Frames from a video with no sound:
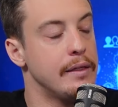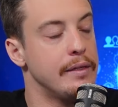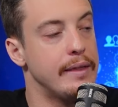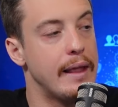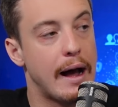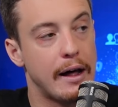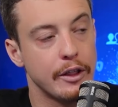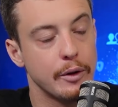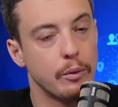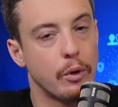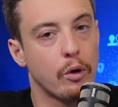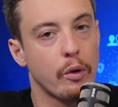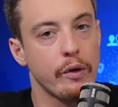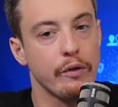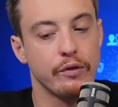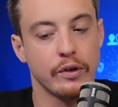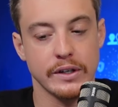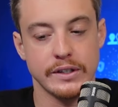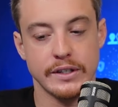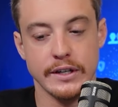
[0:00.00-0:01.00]
Now, the more
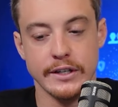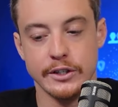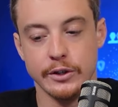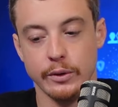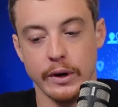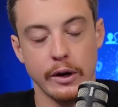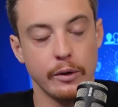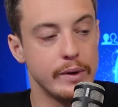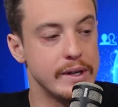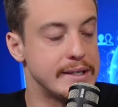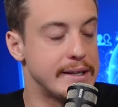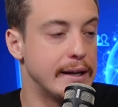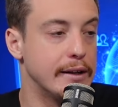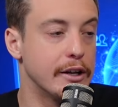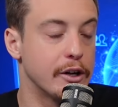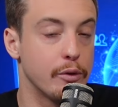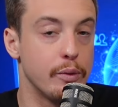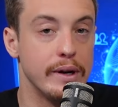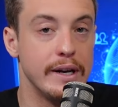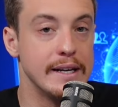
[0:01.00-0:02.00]
we've looked into it, we said,
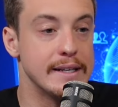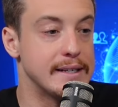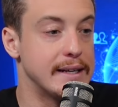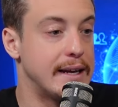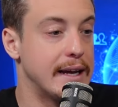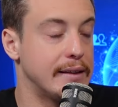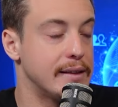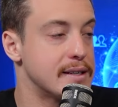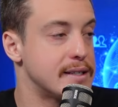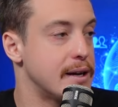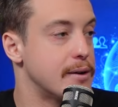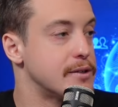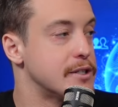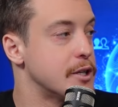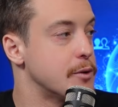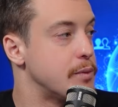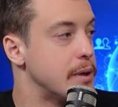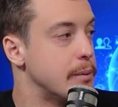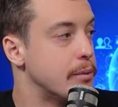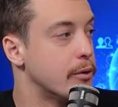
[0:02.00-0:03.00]
look, we need to get this out to
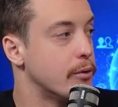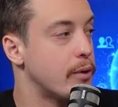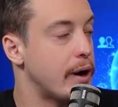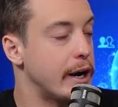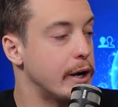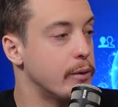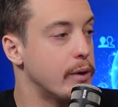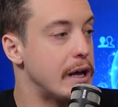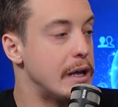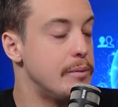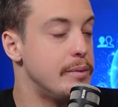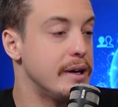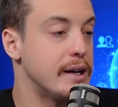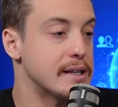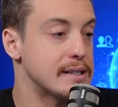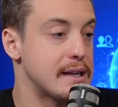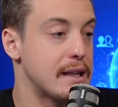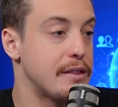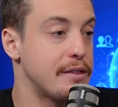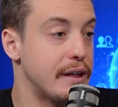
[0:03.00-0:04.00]
the people right away
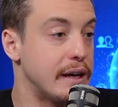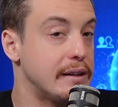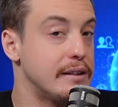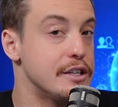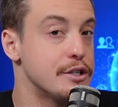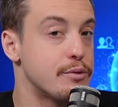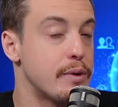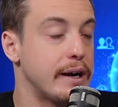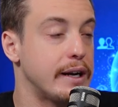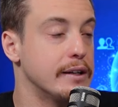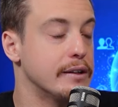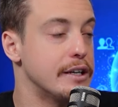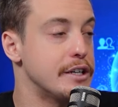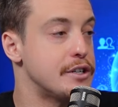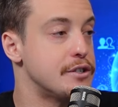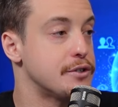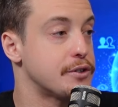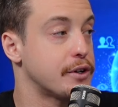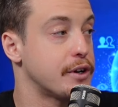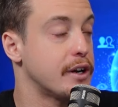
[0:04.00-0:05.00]
because I think these
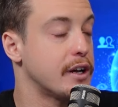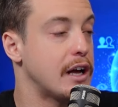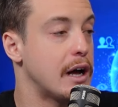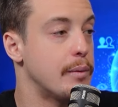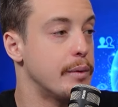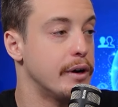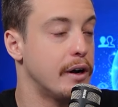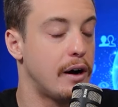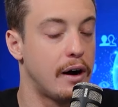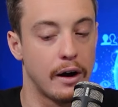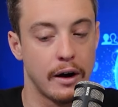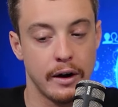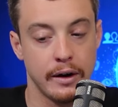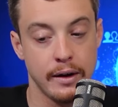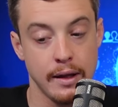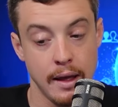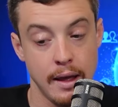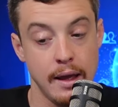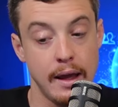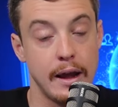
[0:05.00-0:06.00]
regulations are going to come in
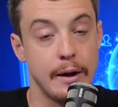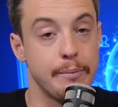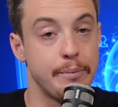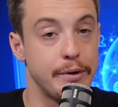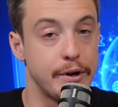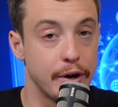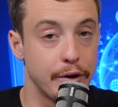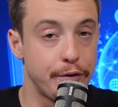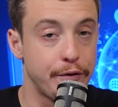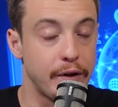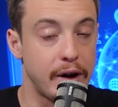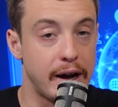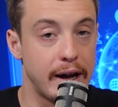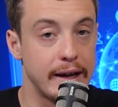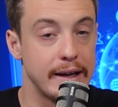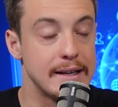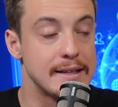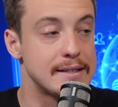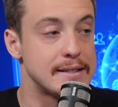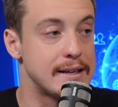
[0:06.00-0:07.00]
hard, and
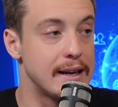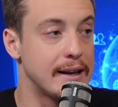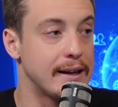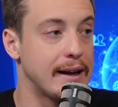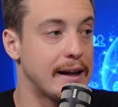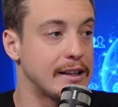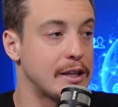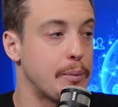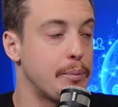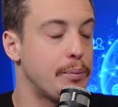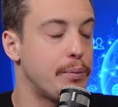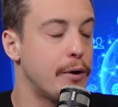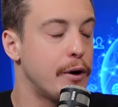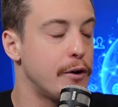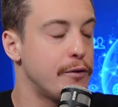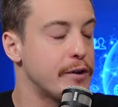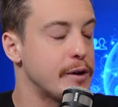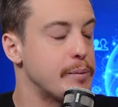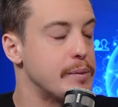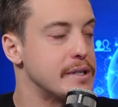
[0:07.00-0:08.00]
PureFi is sitting at the
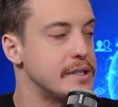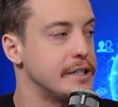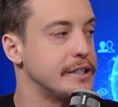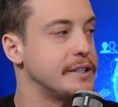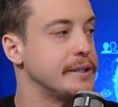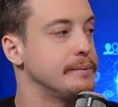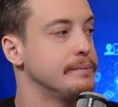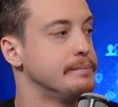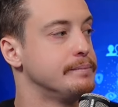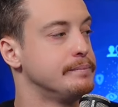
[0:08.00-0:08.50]
perfect position.